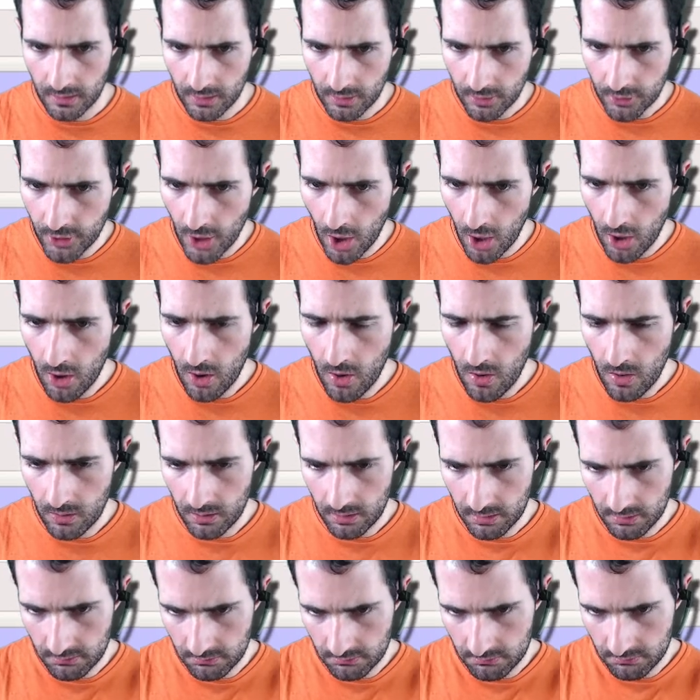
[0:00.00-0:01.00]
go
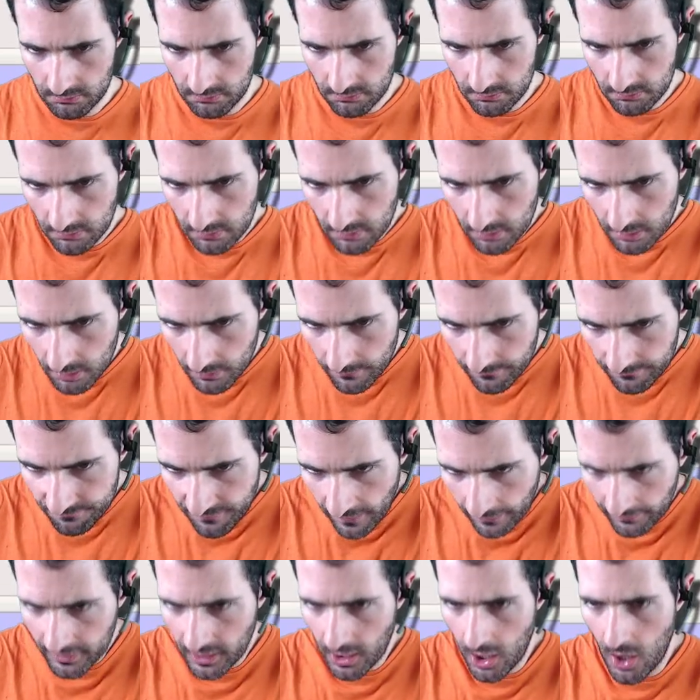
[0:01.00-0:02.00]

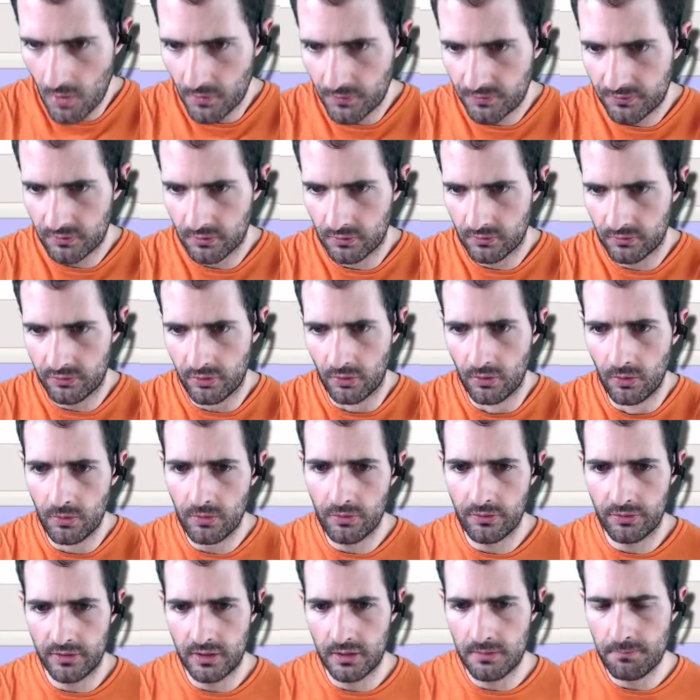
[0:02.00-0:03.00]
very close to
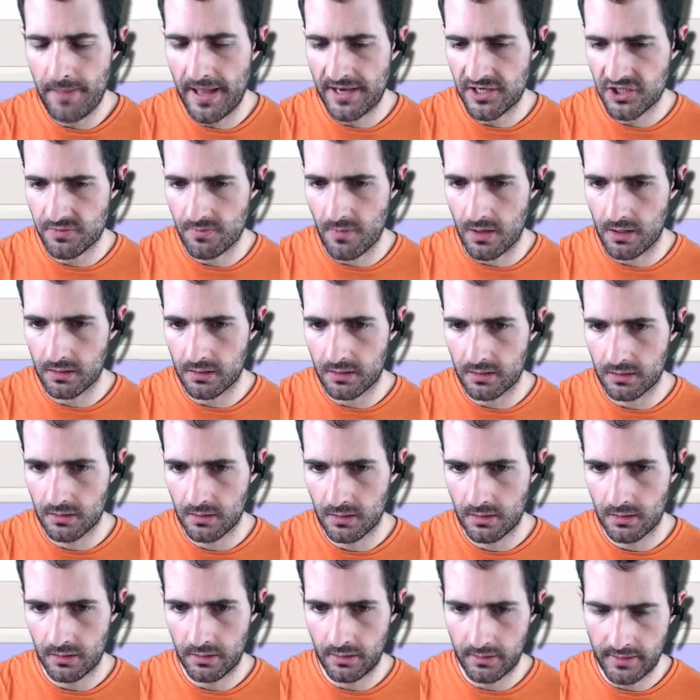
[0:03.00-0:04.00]
the benchmark,
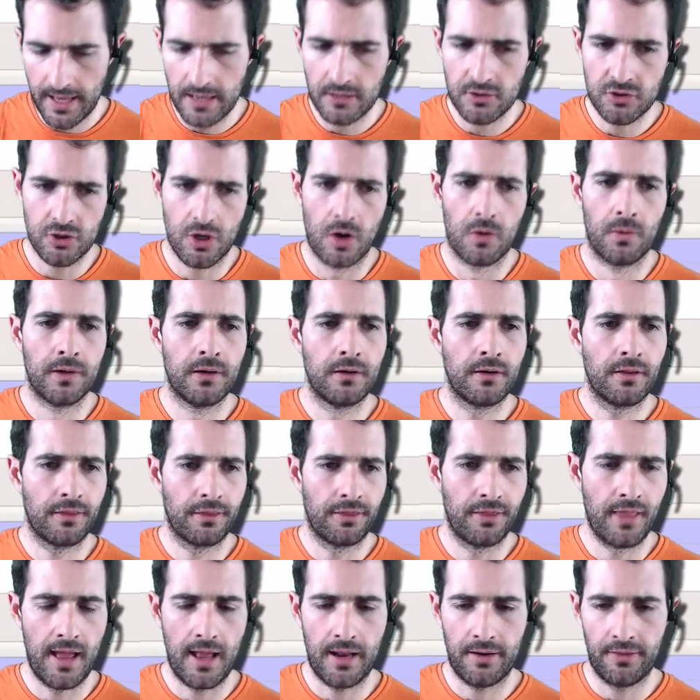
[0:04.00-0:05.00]
again showing
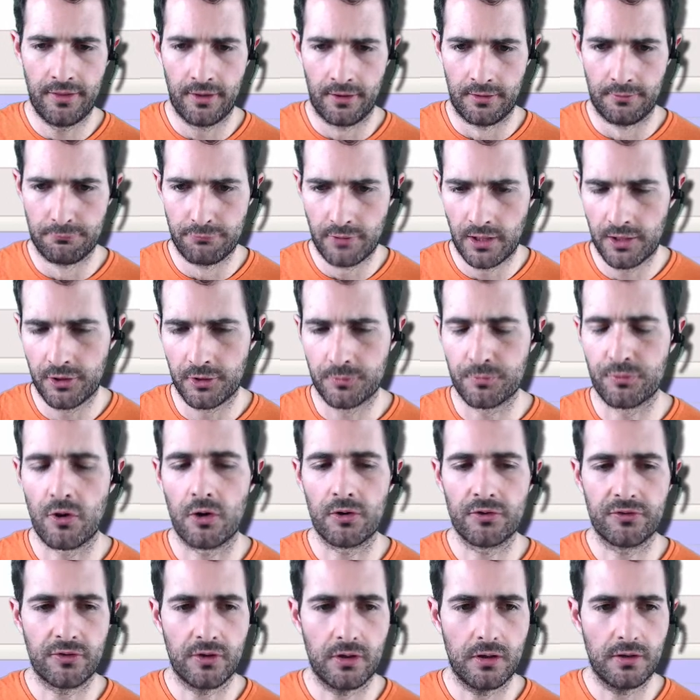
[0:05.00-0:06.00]
that they're a really good
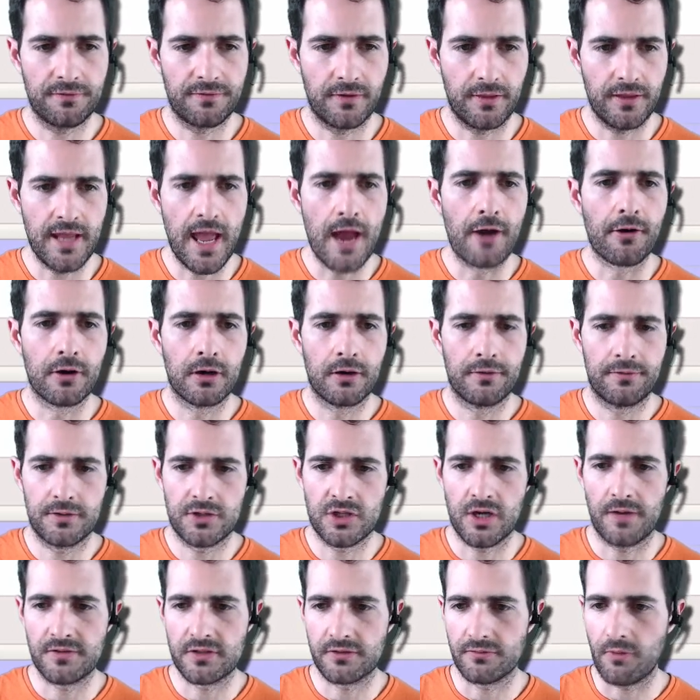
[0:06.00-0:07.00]
proxy for the error of a
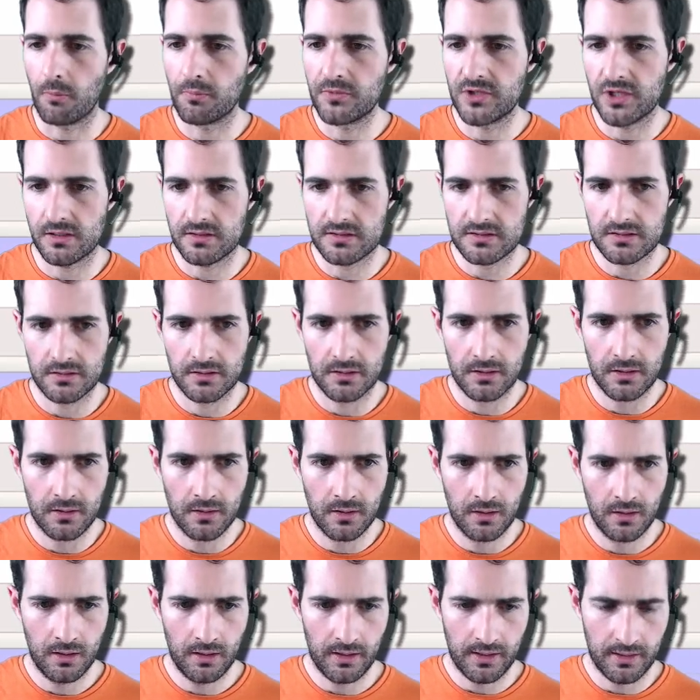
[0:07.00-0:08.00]
Chebyshev object.
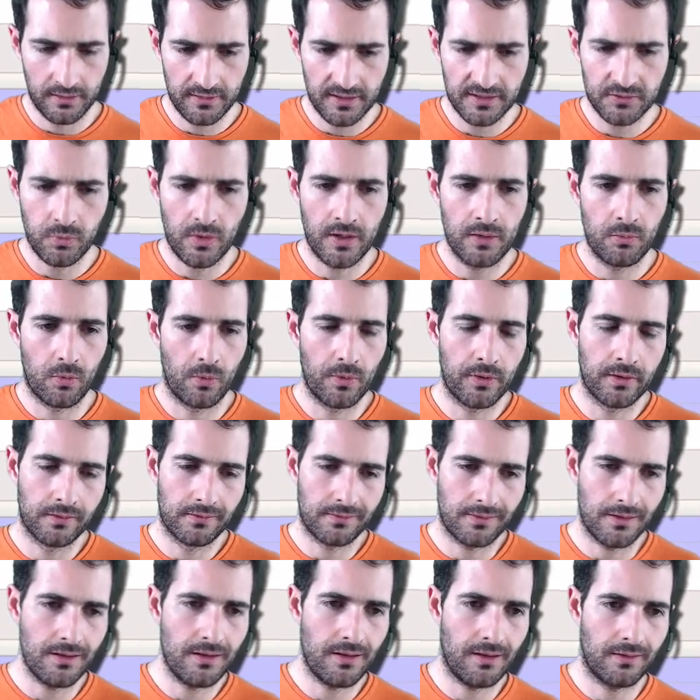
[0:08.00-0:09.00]
And in this way, what we can
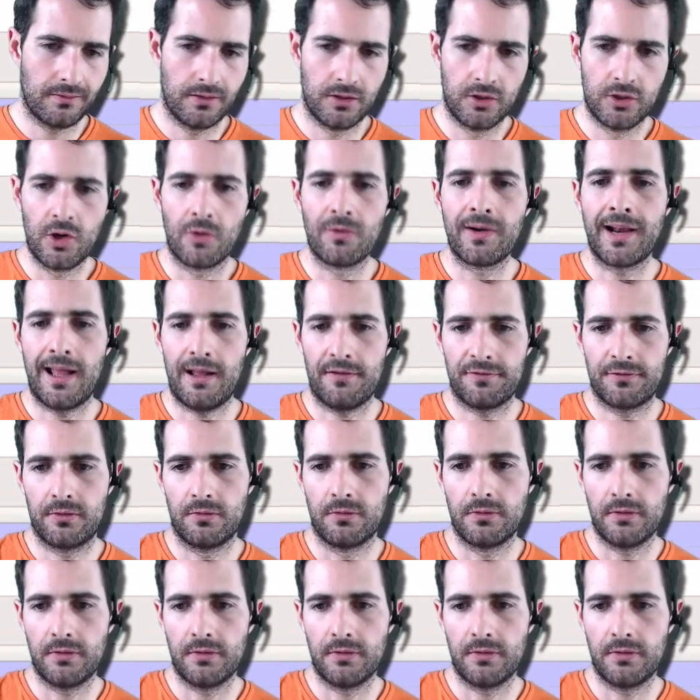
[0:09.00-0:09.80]
see is that you don't have to